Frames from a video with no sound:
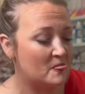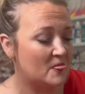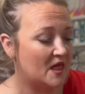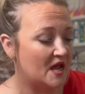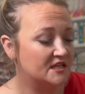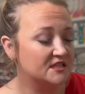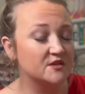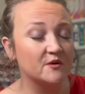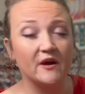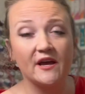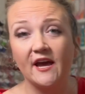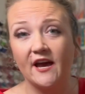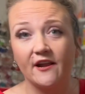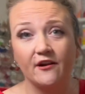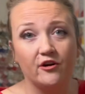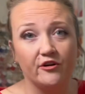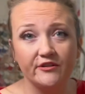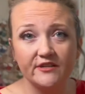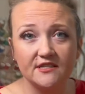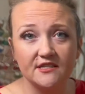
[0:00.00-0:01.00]
And so I had
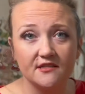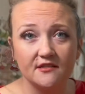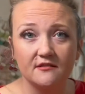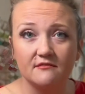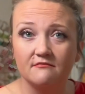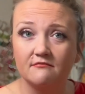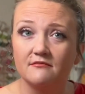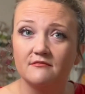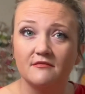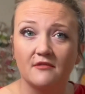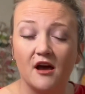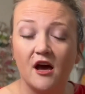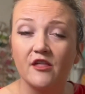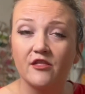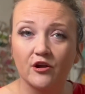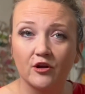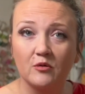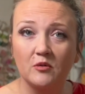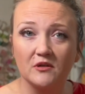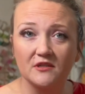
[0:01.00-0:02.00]
all this
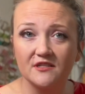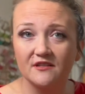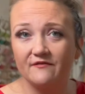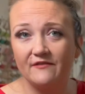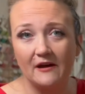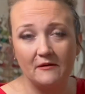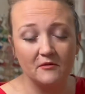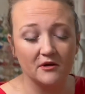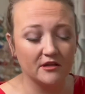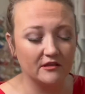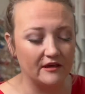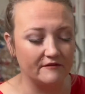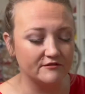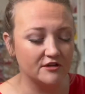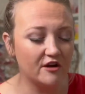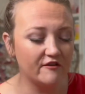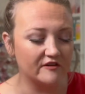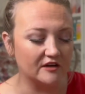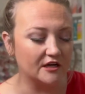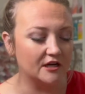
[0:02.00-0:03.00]
other quilted fabric left
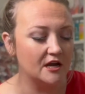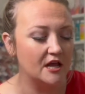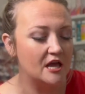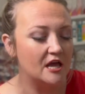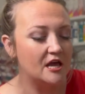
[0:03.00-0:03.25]
over,